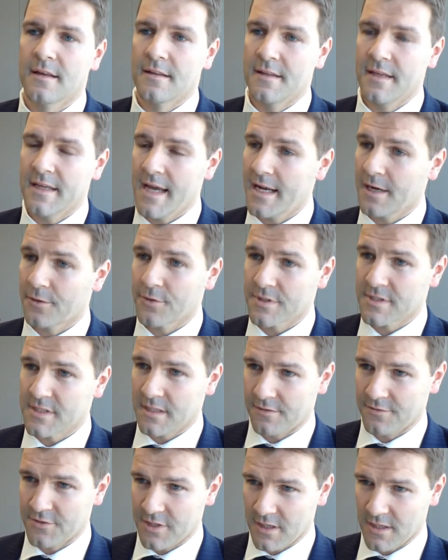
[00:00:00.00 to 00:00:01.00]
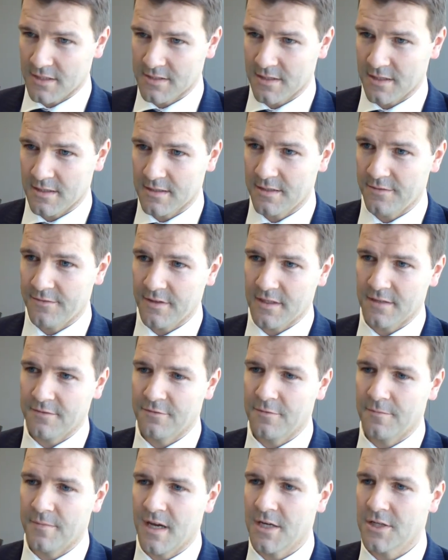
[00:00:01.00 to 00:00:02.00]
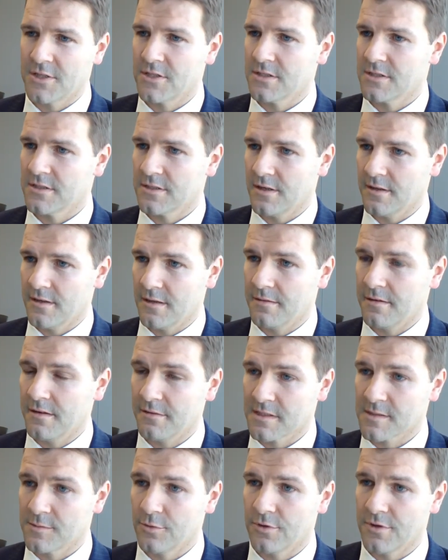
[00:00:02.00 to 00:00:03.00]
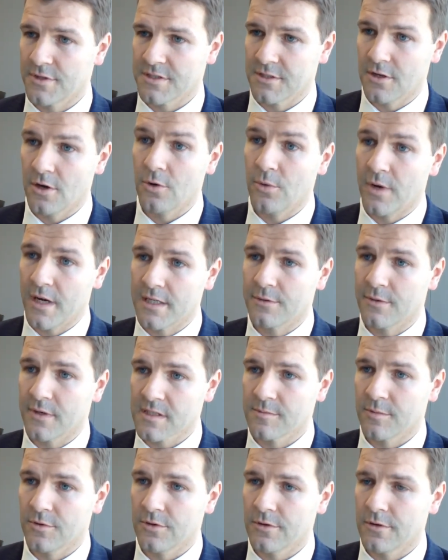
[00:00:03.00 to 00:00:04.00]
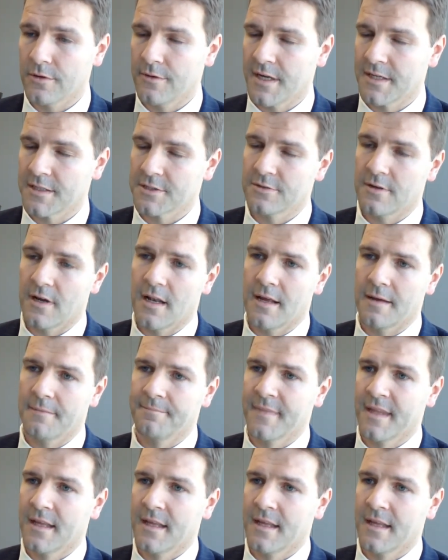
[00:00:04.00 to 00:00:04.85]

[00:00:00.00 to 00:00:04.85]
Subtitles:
the adequacy of geoscientific information so that explorers know where to explore around Australia,